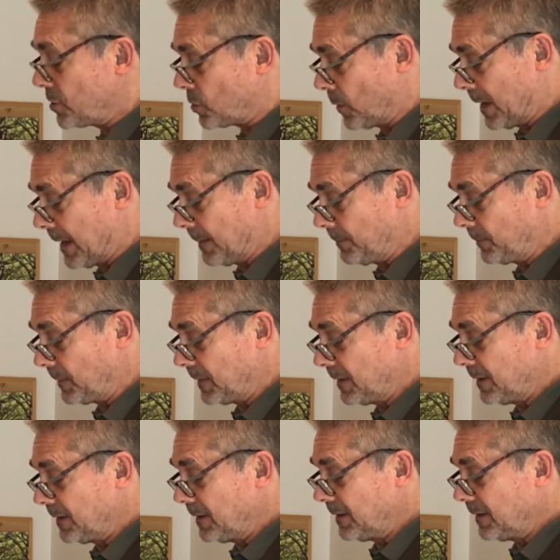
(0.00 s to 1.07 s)
to him,
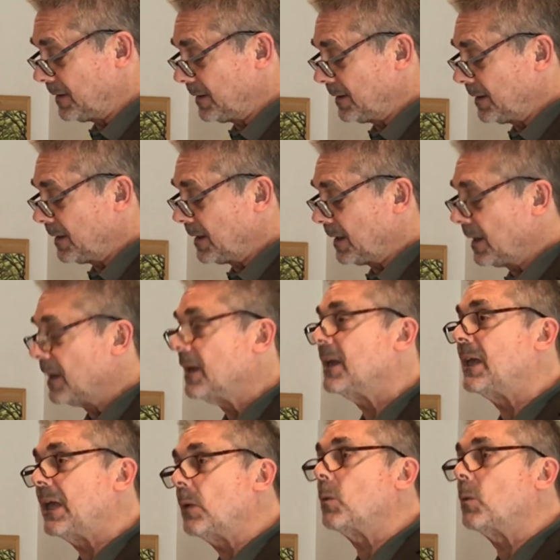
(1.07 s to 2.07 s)
he